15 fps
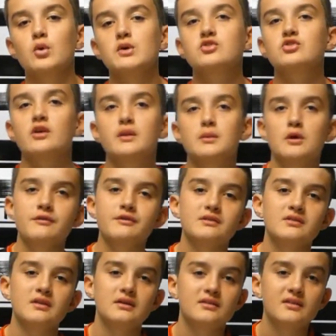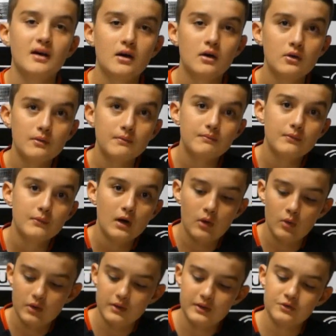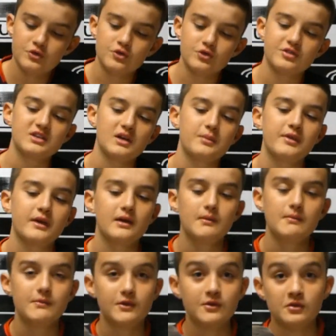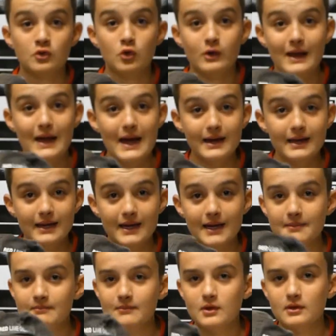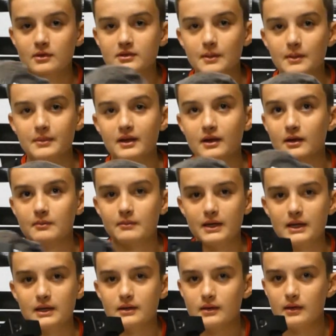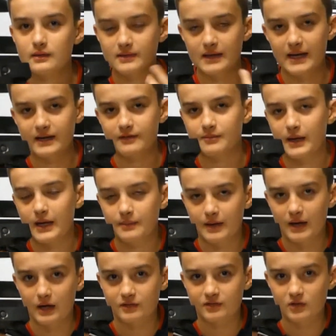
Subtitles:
before we show them off in detail, I want to introduce something. This is called Hat Cam, something me and Dad have made by